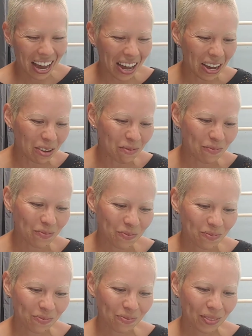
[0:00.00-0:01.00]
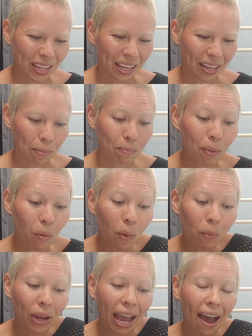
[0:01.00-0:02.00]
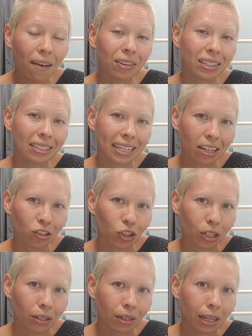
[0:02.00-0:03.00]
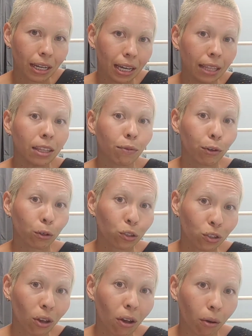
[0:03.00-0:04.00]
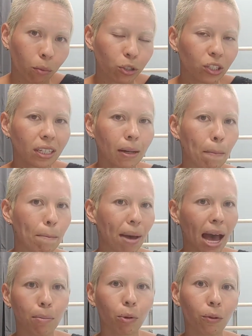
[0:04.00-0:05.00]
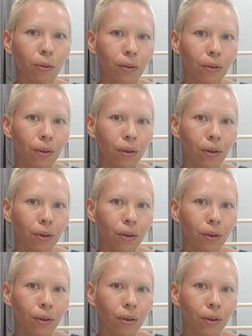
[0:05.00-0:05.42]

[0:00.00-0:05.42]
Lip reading: But when we have this intention in the first song, we're just going to babble.